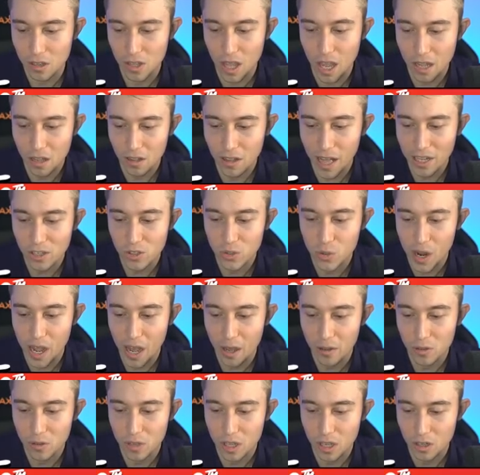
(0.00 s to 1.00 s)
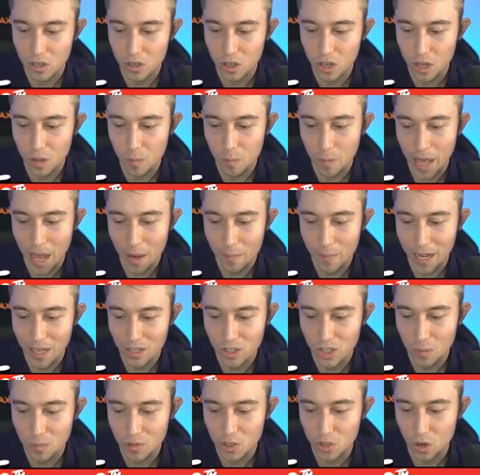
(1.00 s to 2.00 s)
in Clash Royale, you get good and bad
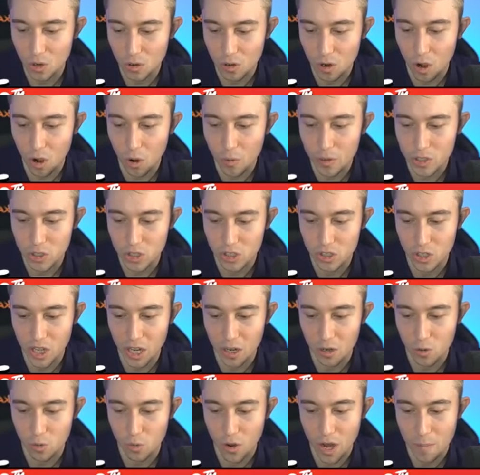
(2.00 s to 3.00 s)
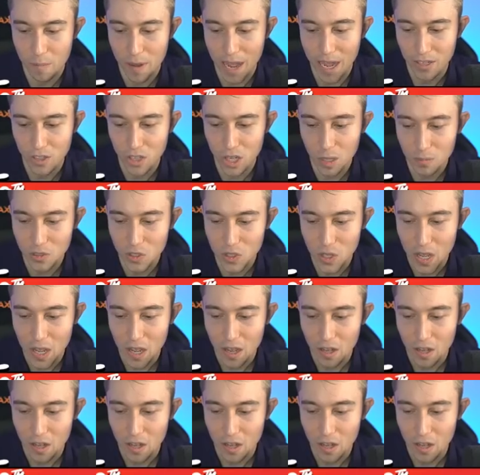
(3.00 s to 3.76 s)
matchups. You don't always just get great matchups.